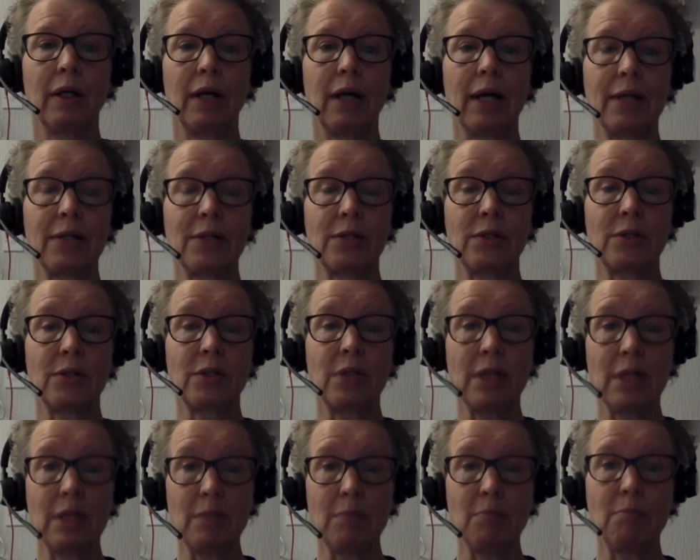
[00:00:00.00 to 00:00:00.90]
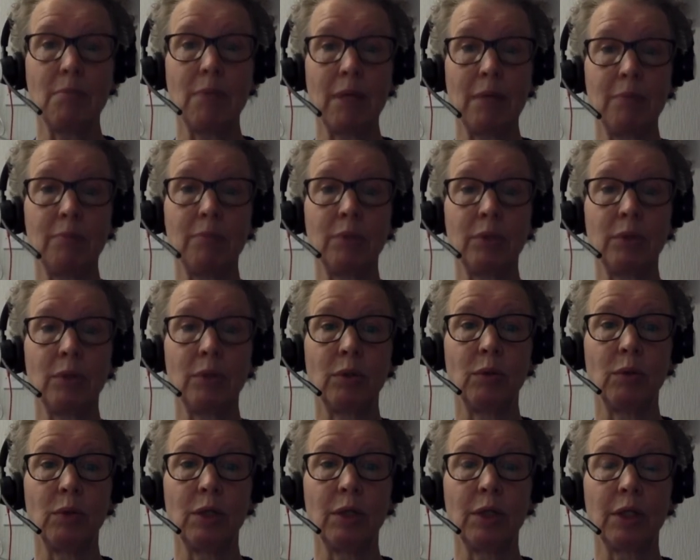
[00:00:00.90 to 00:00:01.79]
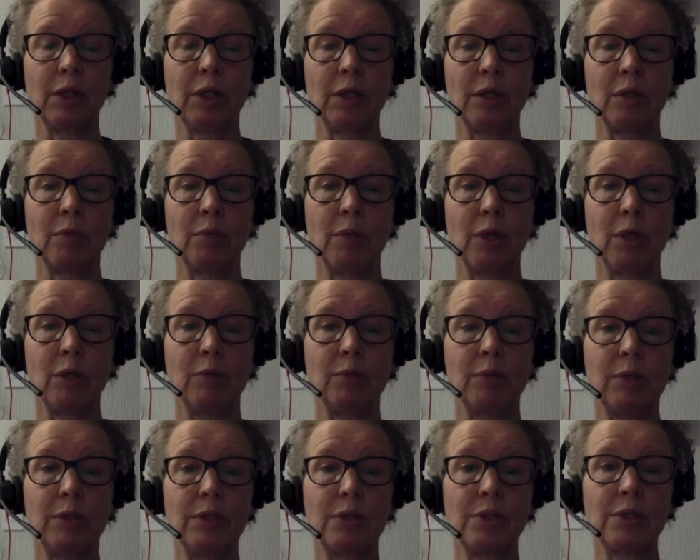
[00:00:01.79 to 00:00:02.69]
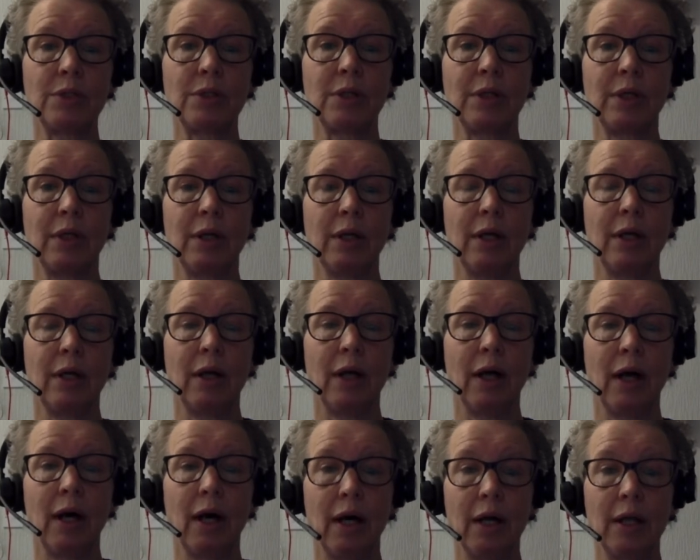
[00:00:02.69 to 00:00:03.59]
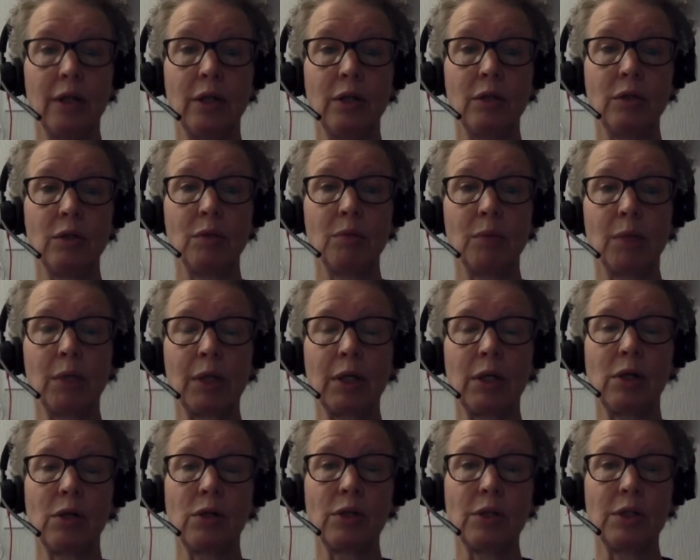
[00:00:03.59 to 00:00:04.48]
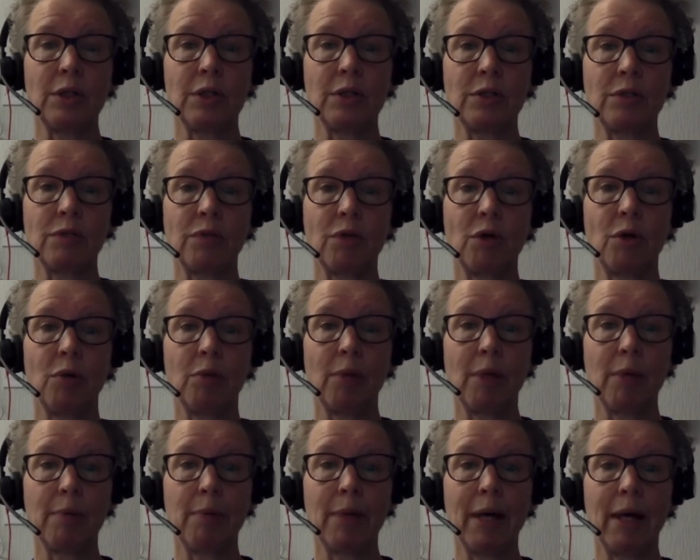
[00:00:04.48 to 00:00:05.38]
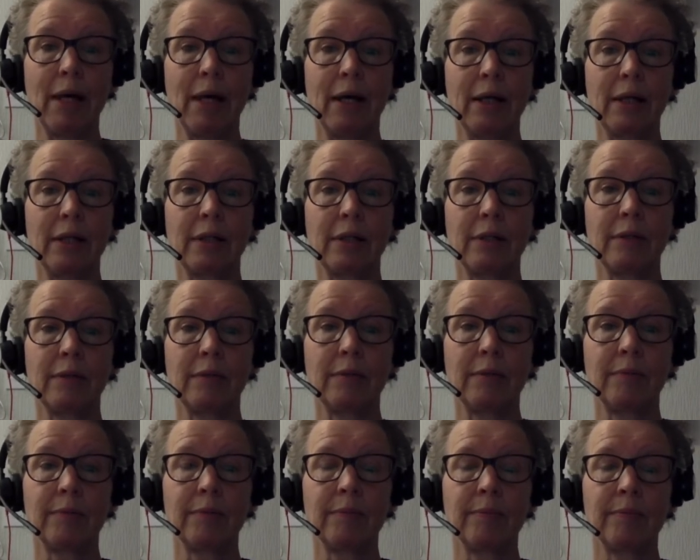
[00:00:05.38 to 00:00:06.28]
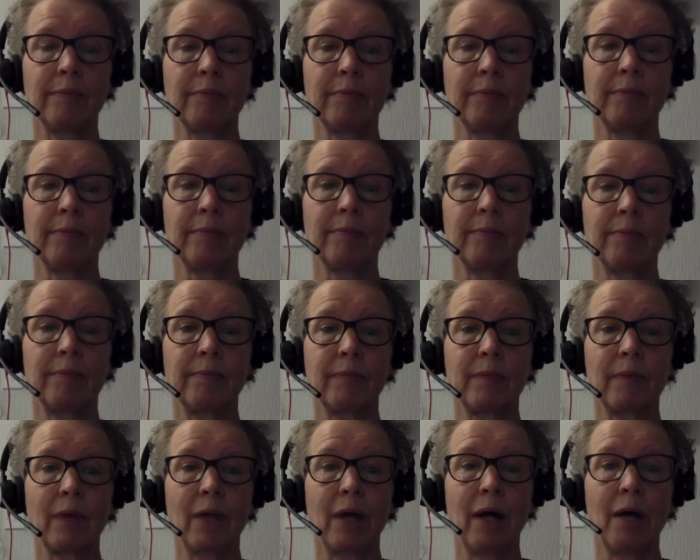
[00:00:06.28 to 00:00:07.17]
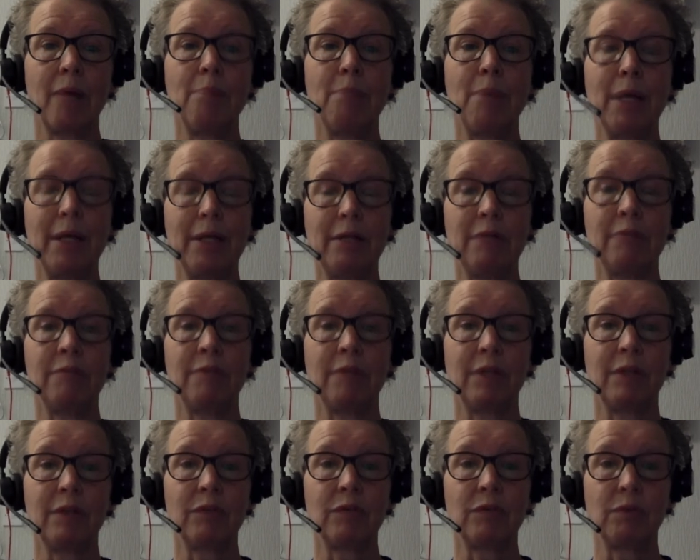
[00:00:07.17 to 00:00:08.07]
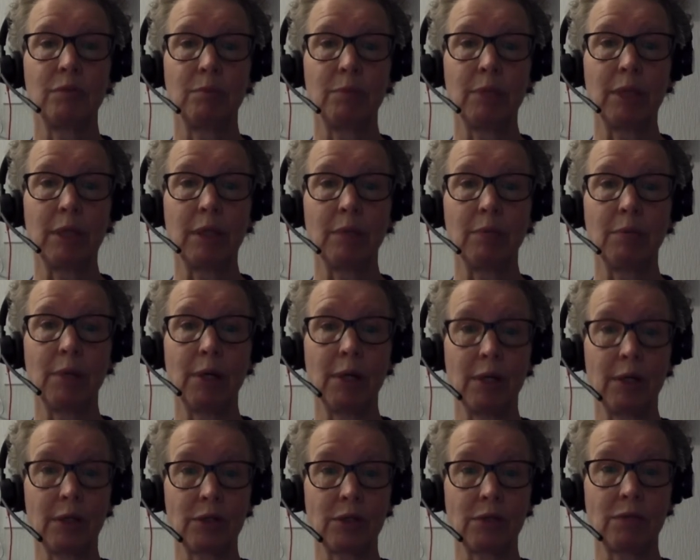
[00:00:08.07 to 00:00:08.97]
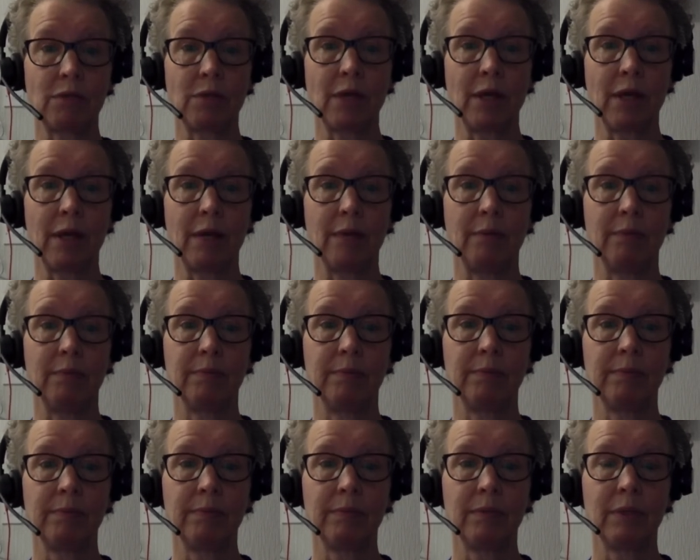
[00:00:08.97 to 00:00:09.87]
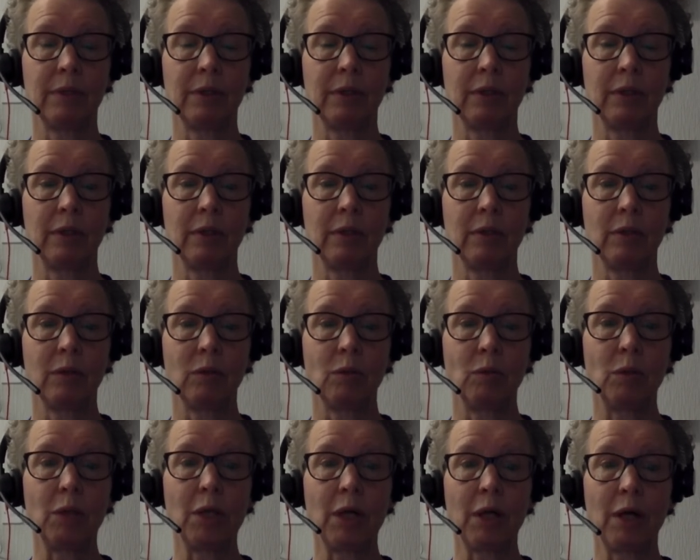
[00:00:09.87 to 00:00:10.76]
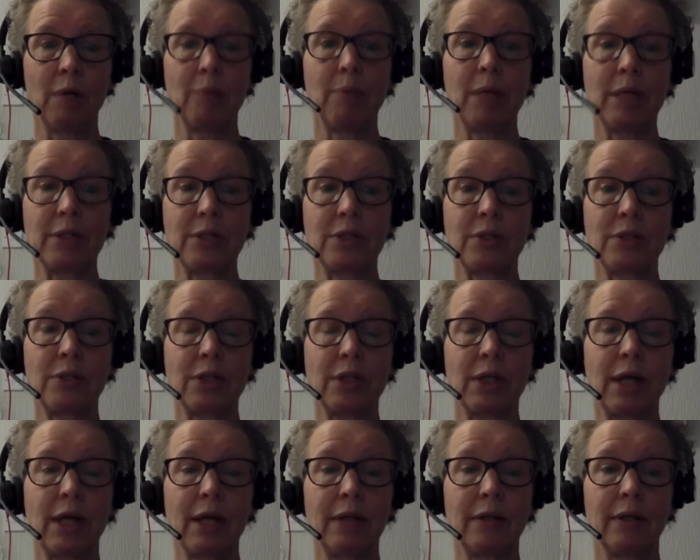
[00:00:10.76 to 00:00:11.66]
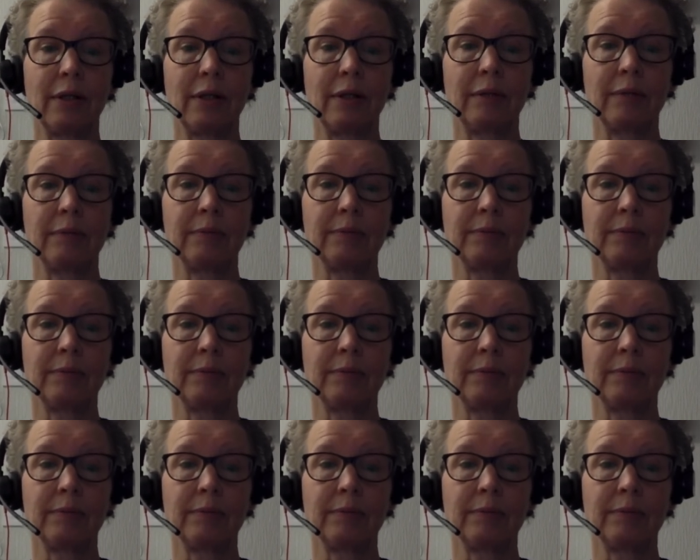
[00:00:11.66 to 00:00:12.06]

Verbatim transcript: As a team member at work at the moment, I know that my colleagues have got my back. I benefit from being part of them. We are better together.